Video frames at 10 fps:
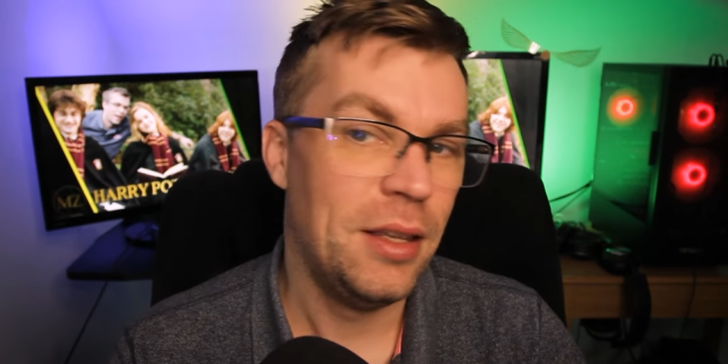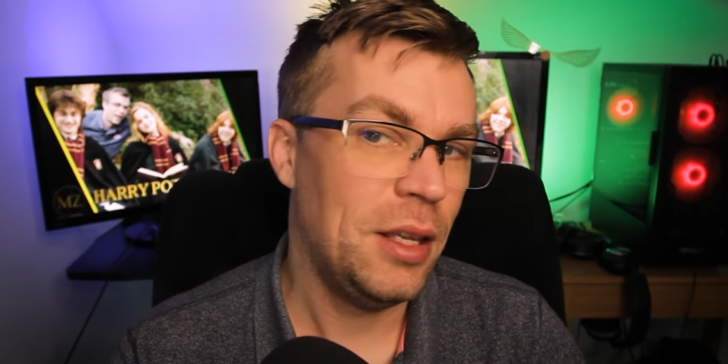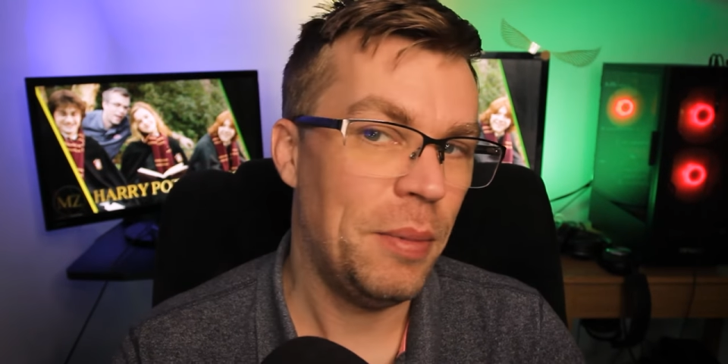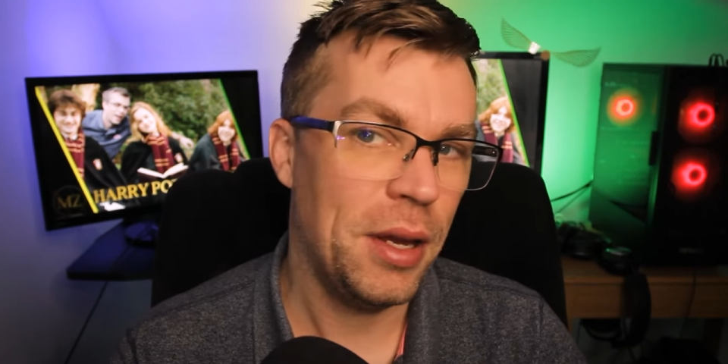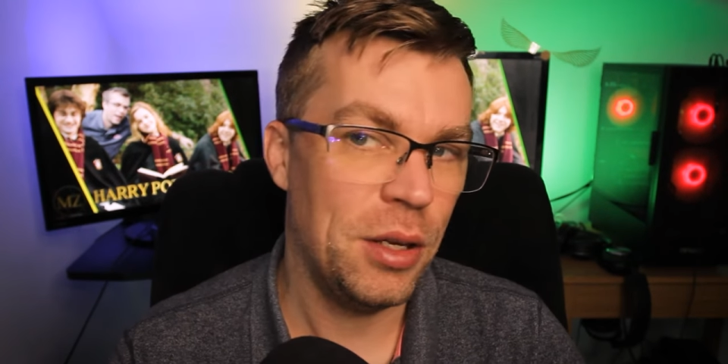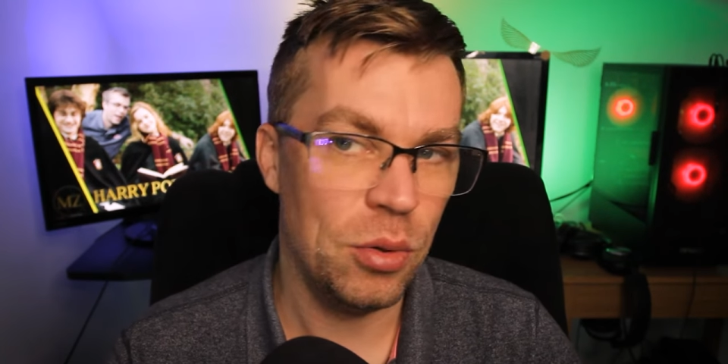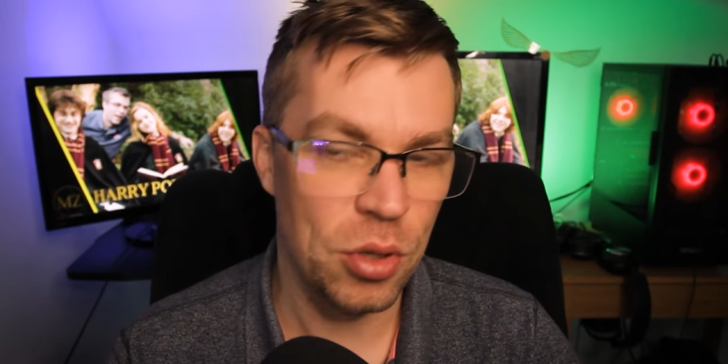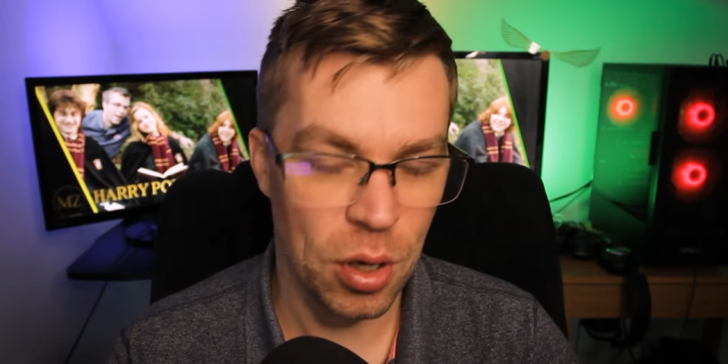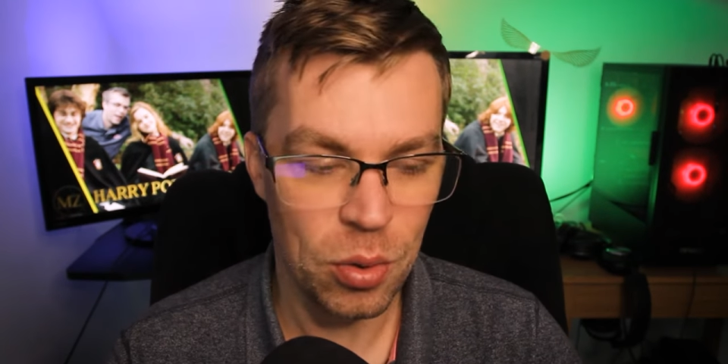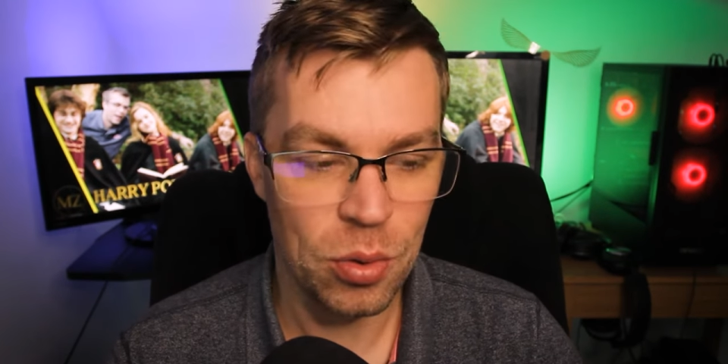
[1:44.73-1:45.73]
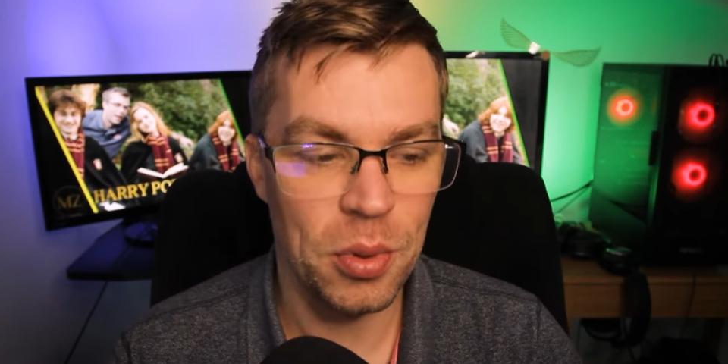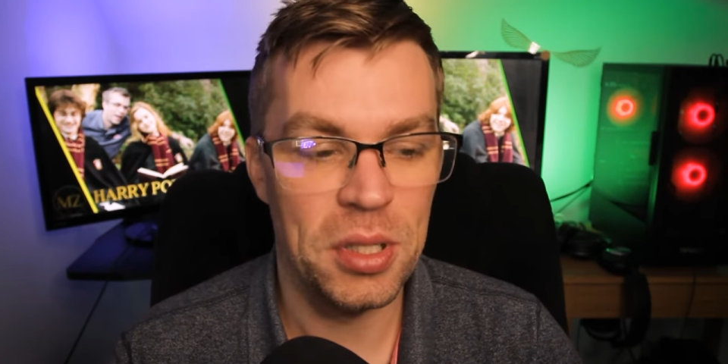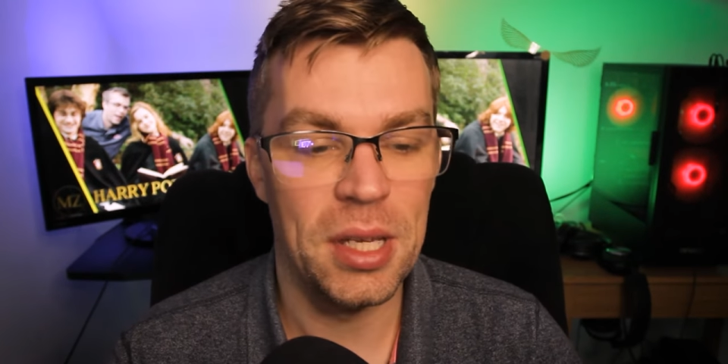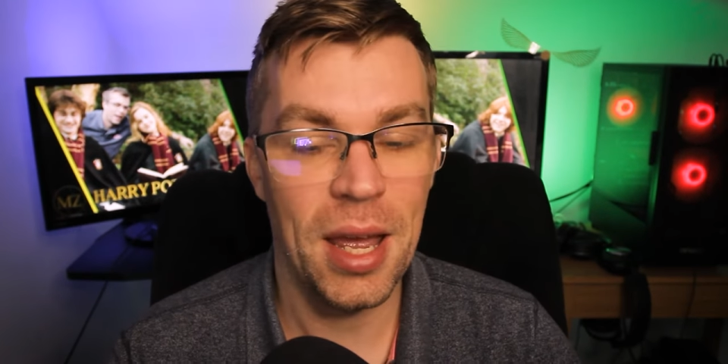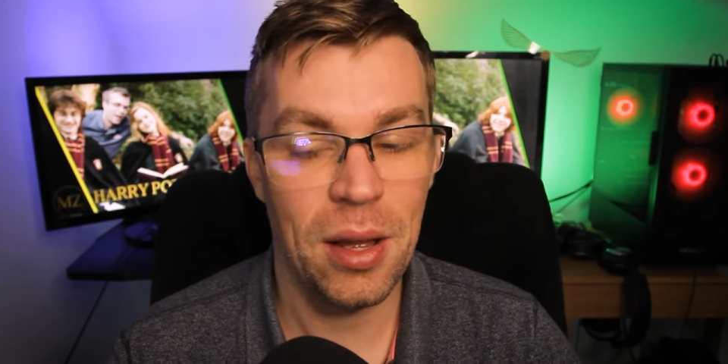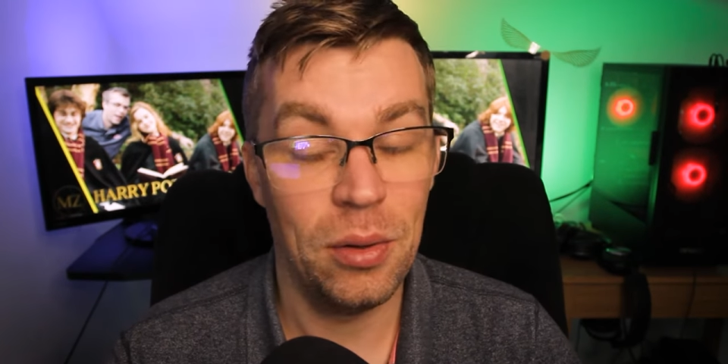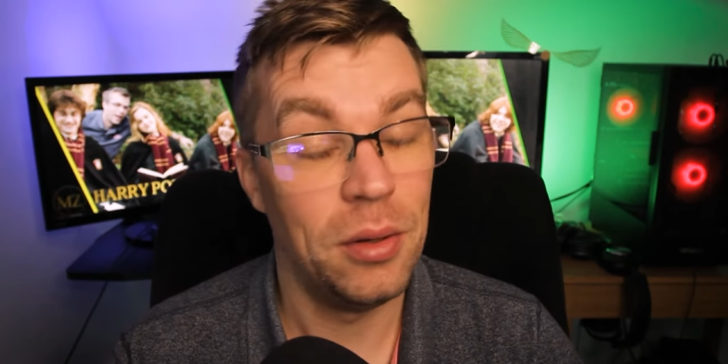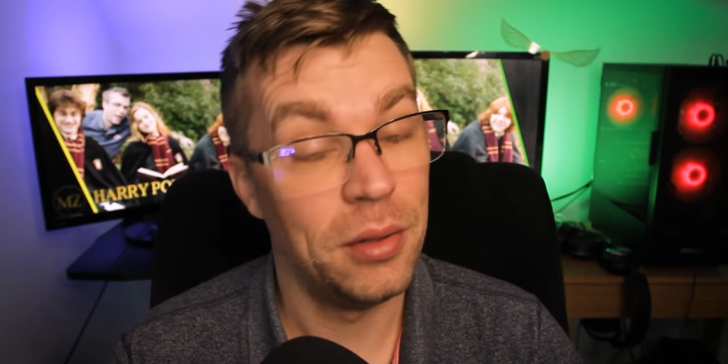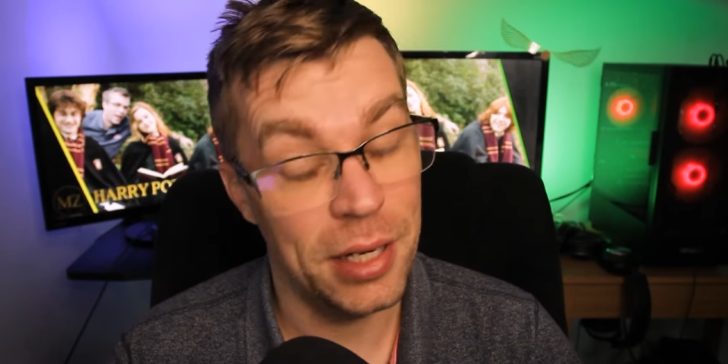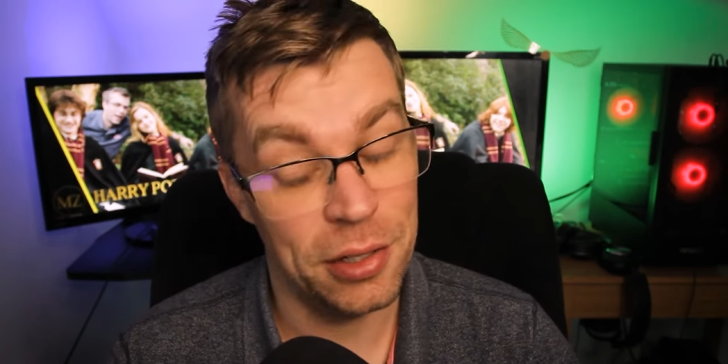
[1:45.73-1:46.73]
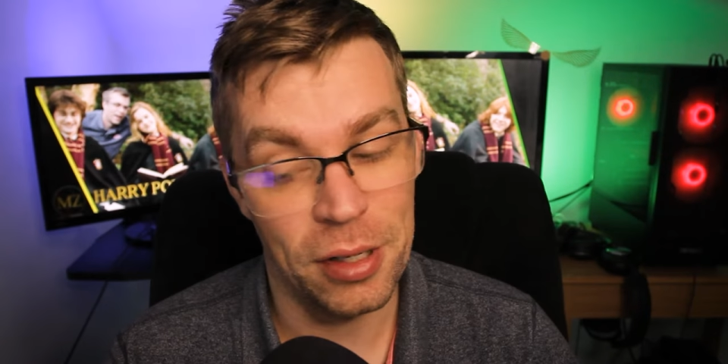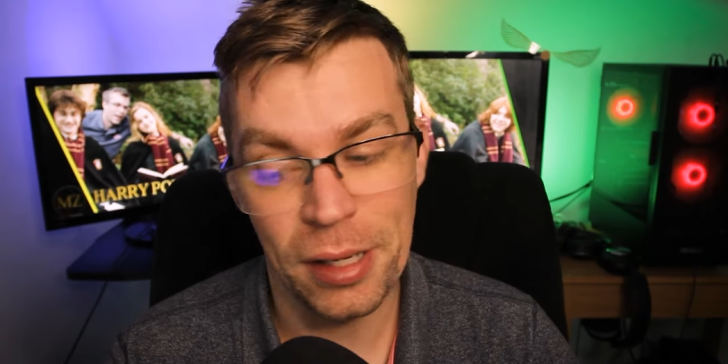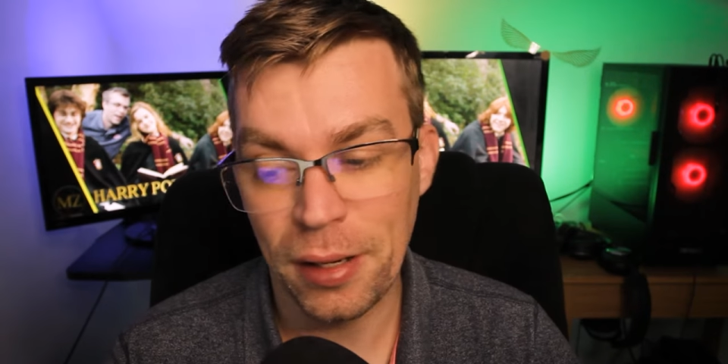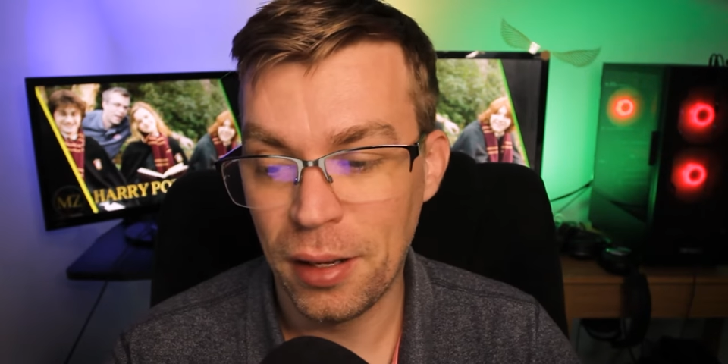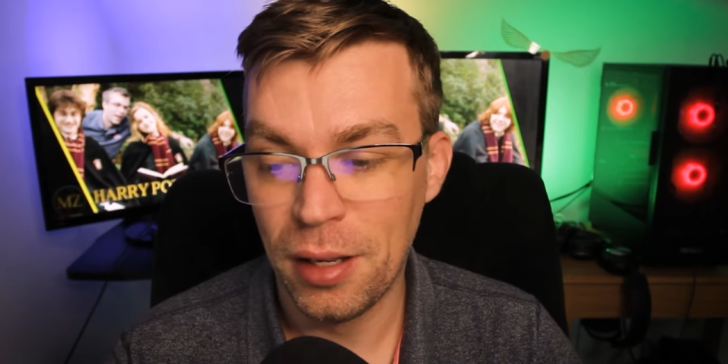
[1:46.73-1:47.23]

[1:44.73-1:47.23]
The pet you chose was the owl, naturally.